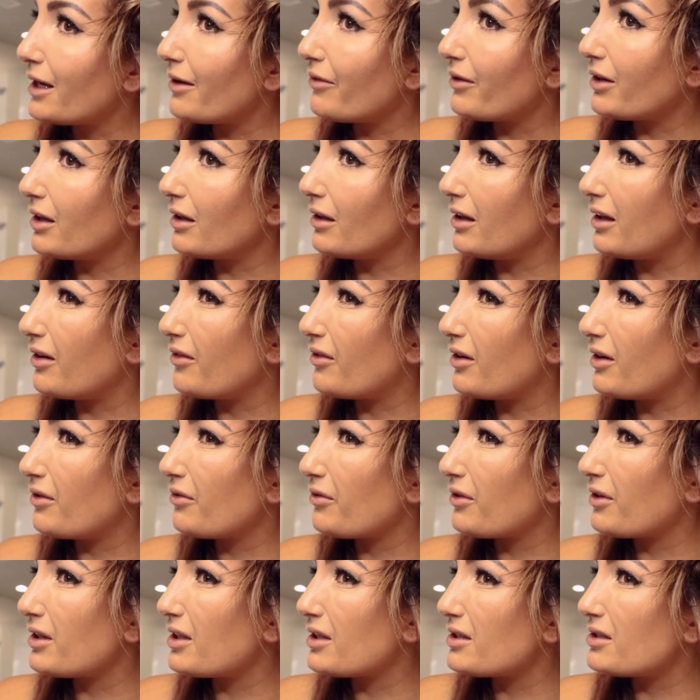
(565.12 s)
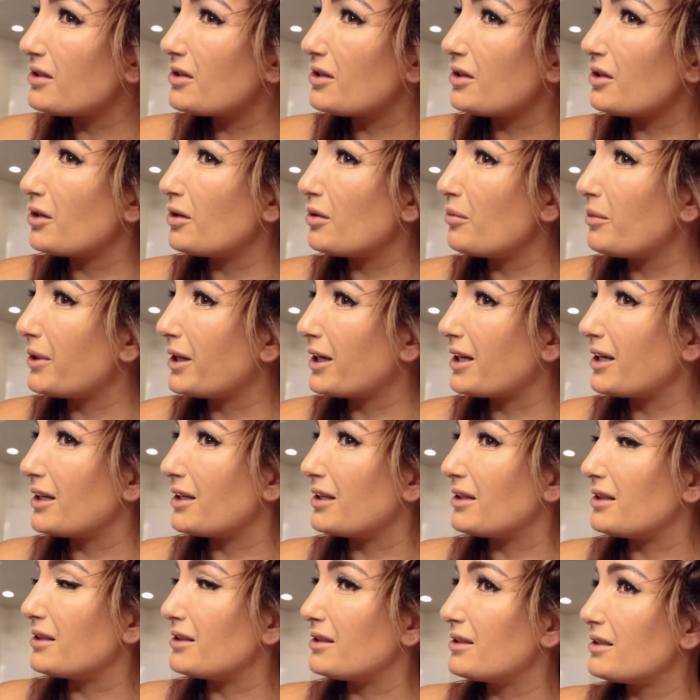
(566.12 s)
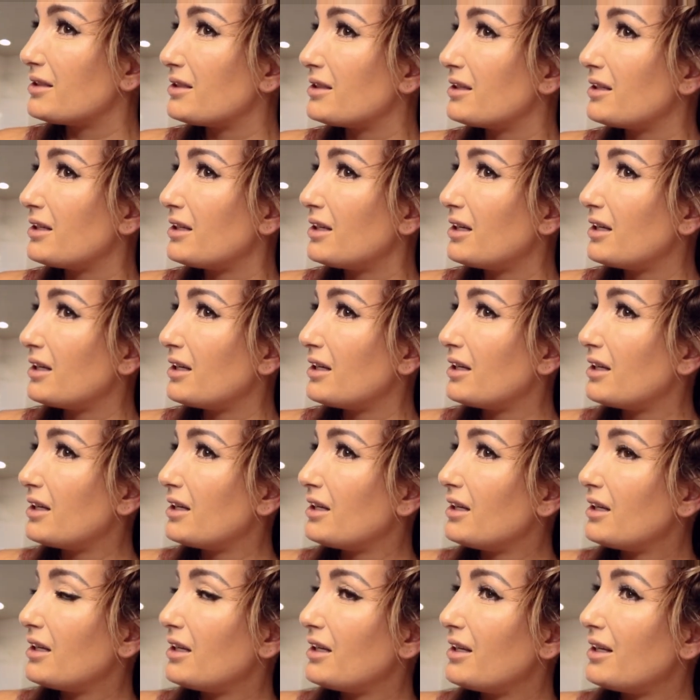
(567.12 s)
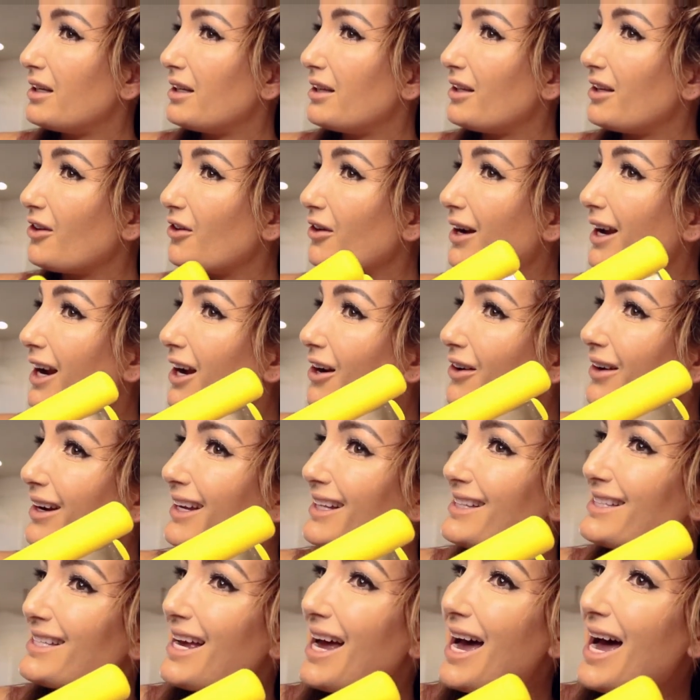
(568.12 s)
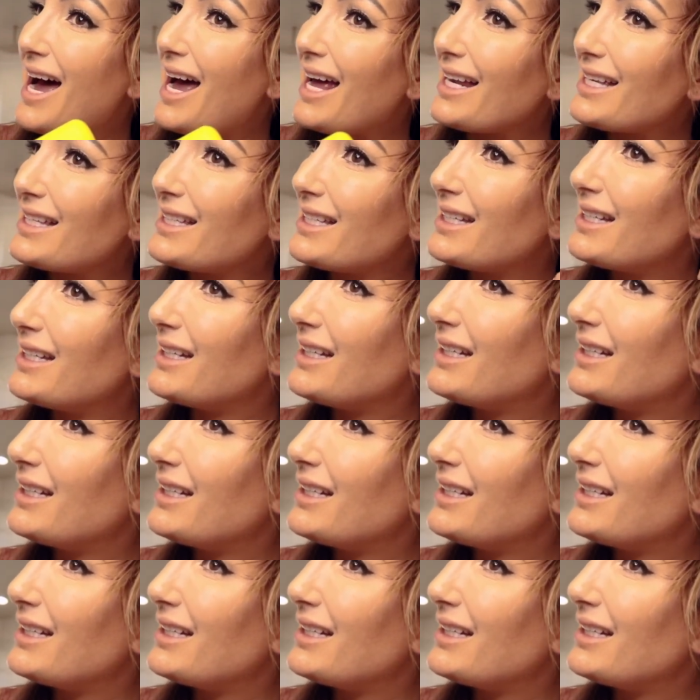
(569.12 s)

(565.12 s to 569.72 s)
have a glove on for this too because your hair gets hot.